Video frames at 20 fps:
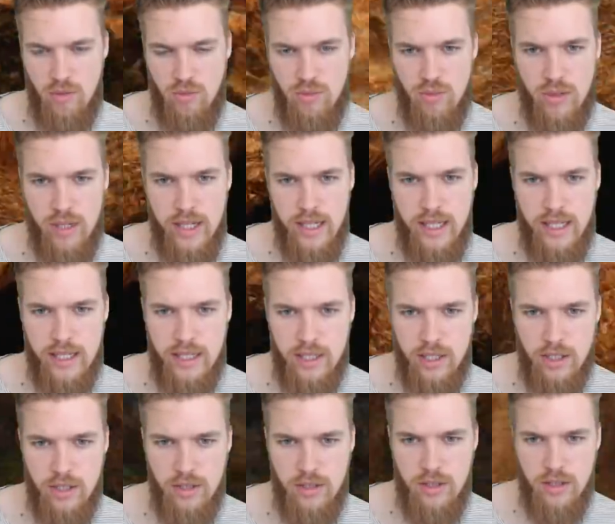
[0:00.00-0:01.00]
Really
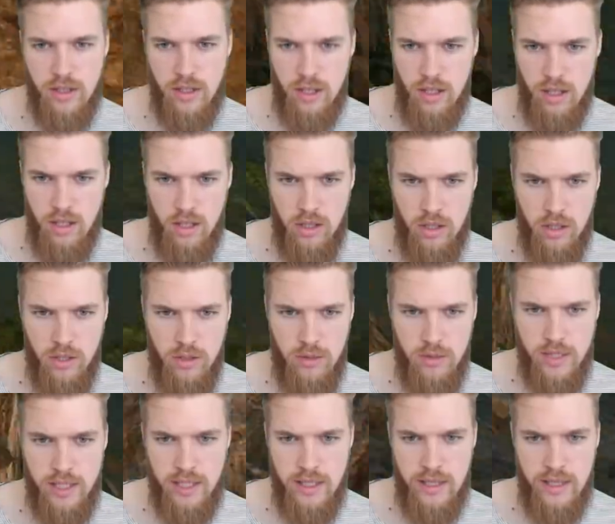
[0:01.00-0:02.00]
good
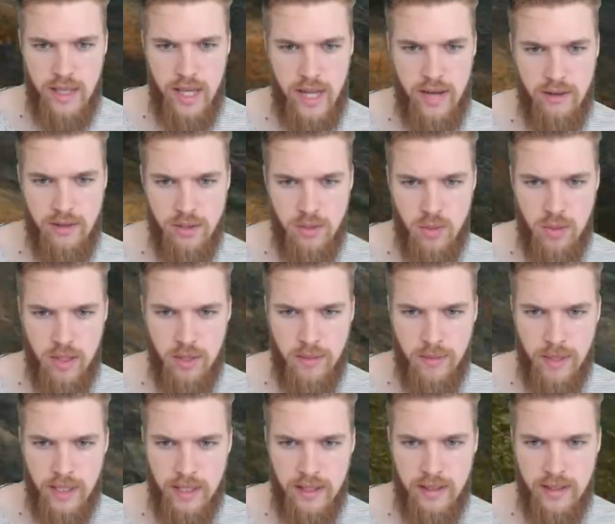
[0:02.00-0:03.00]
loot in there as well,
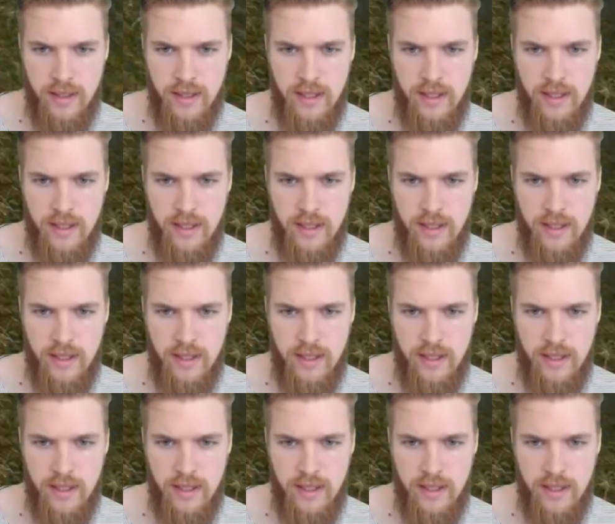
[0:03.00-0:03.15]
man.